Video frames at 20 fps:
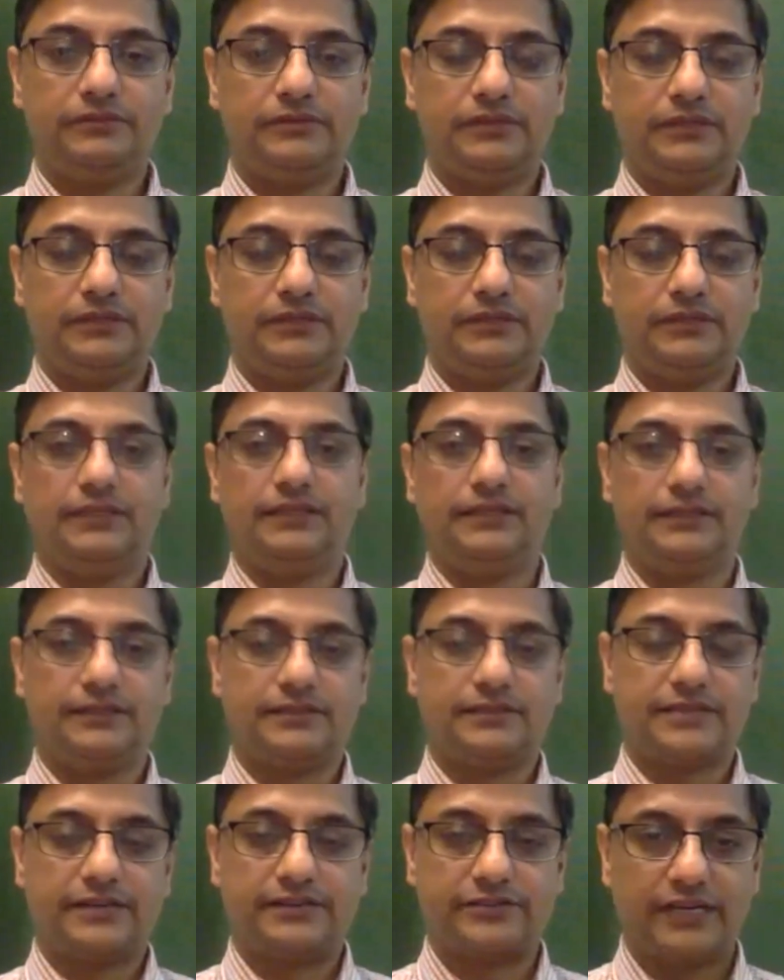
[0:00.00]
in, in
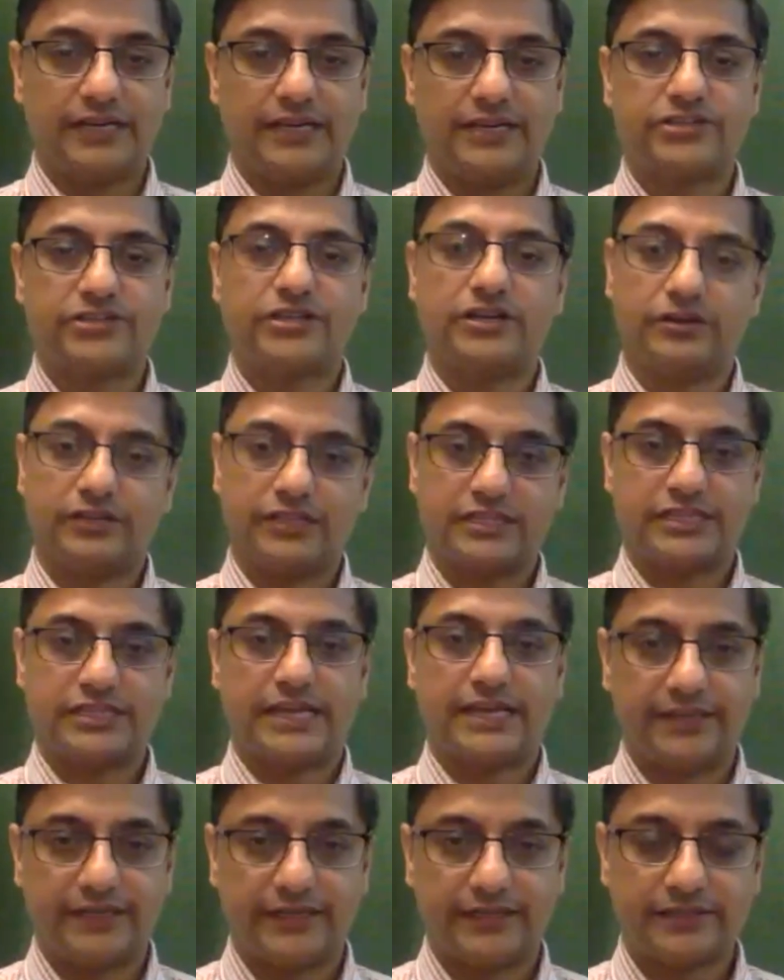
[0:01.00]
Central Asia on a
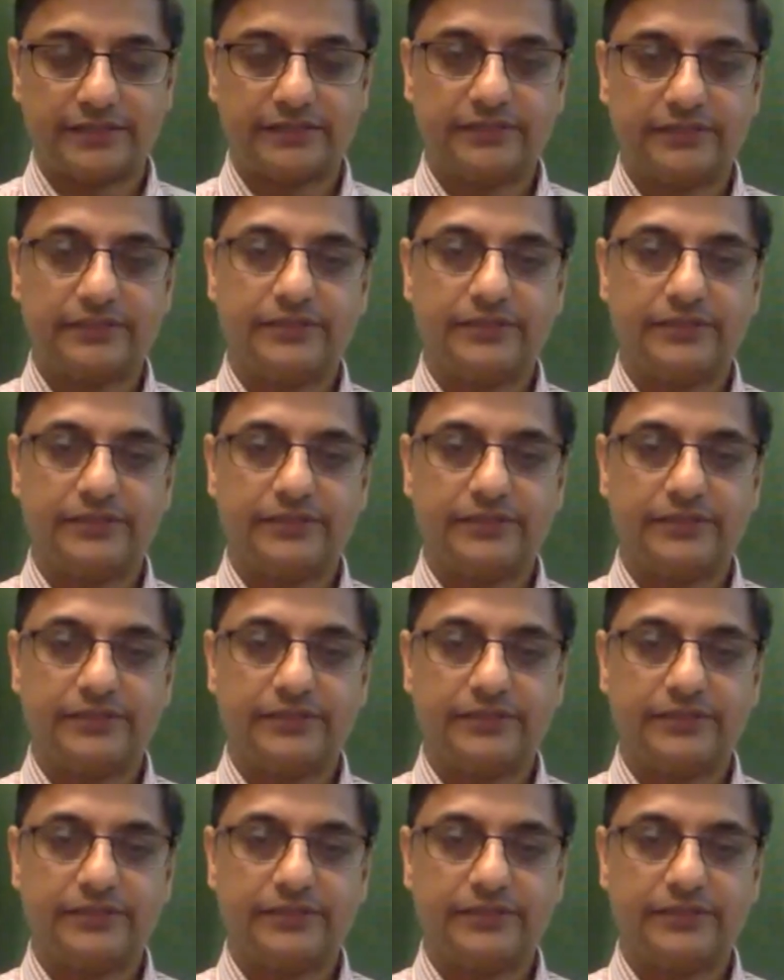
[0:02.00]
chariot,